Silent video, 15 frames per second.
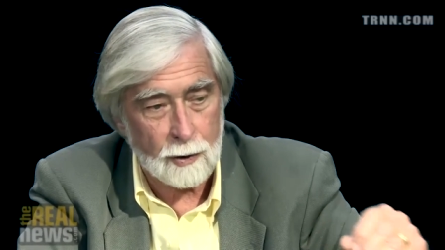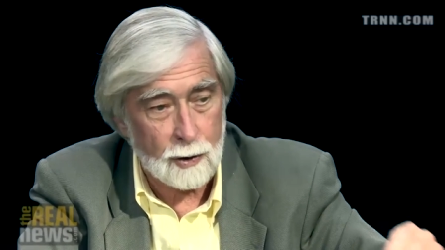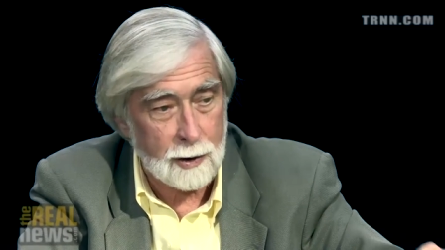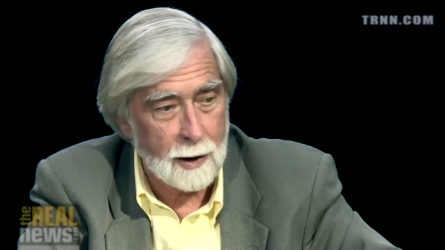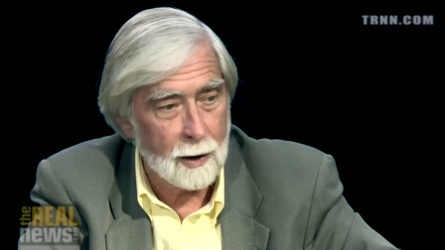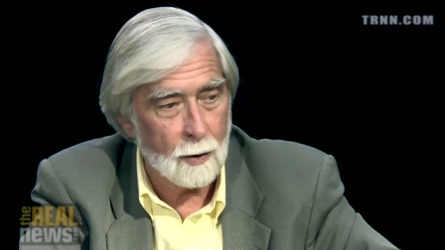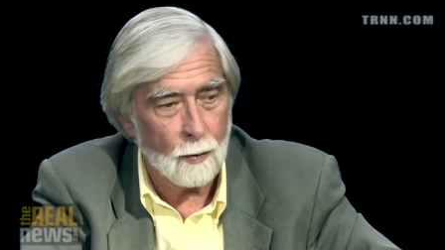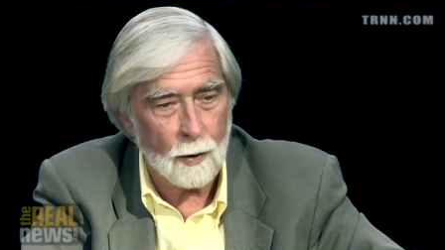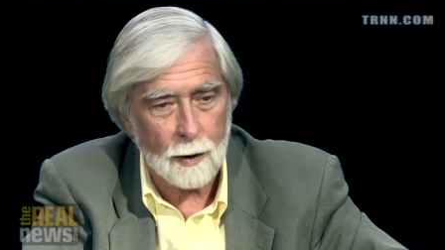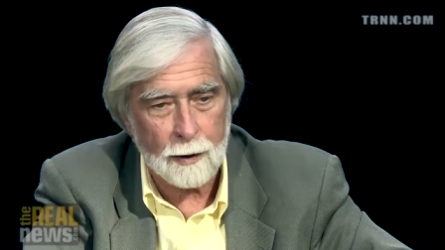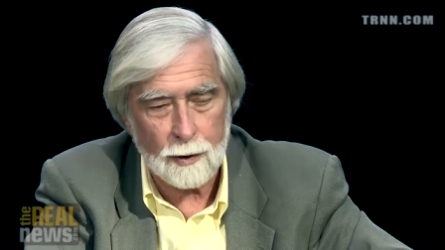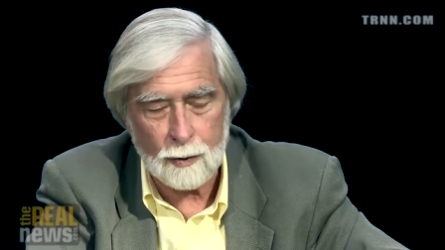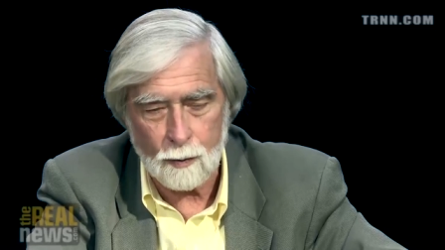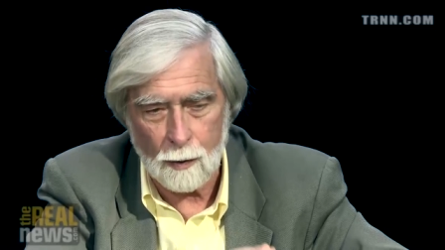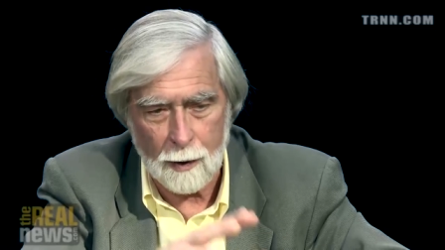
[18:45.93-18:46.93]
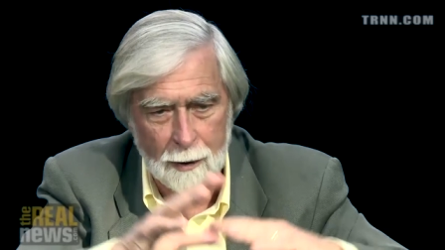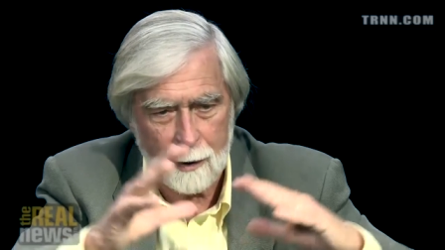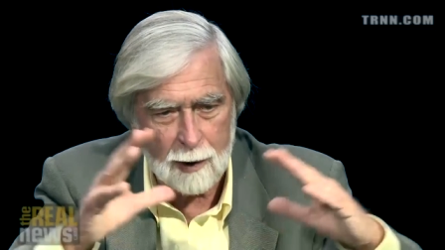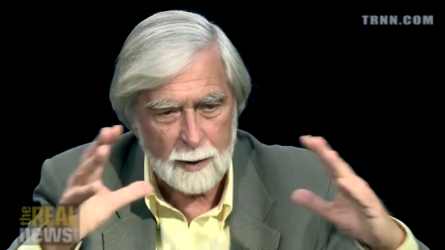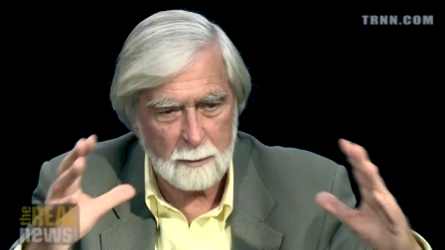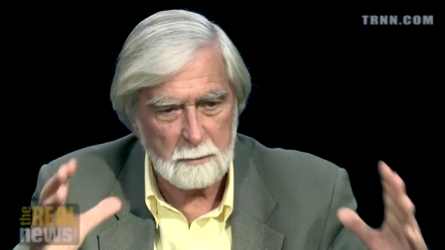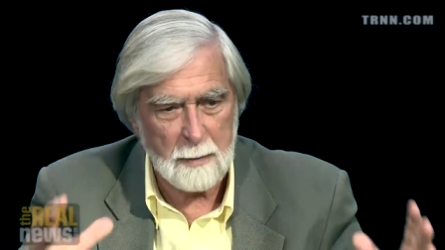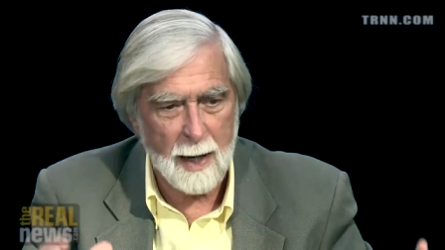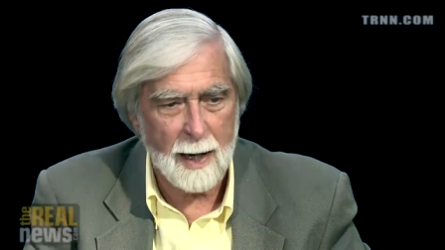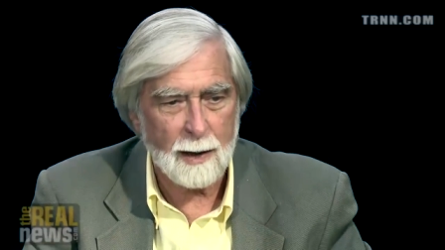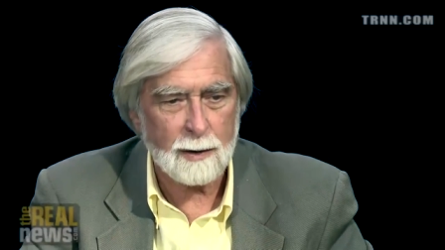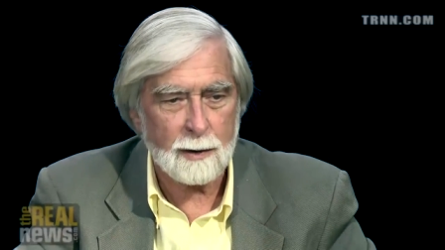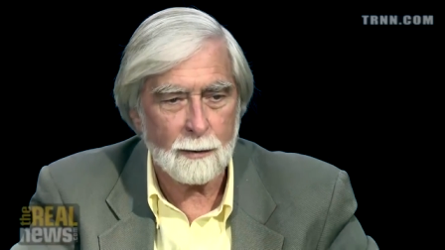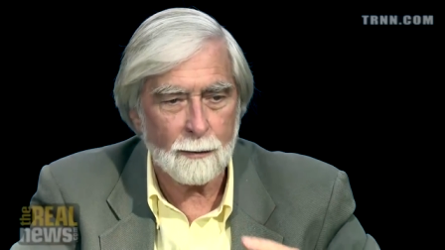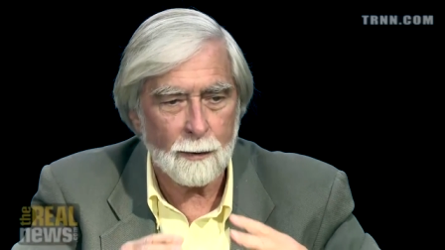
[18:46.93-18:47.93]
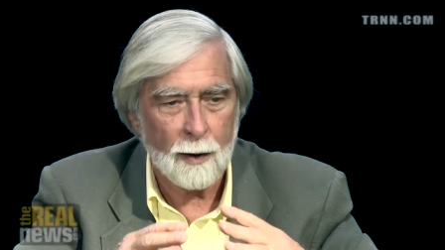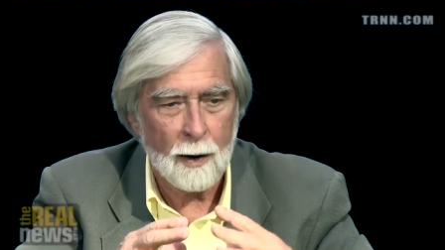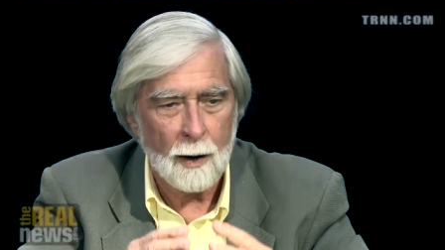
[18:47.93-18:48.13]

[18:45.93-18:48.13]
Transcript: steel workers were in these massive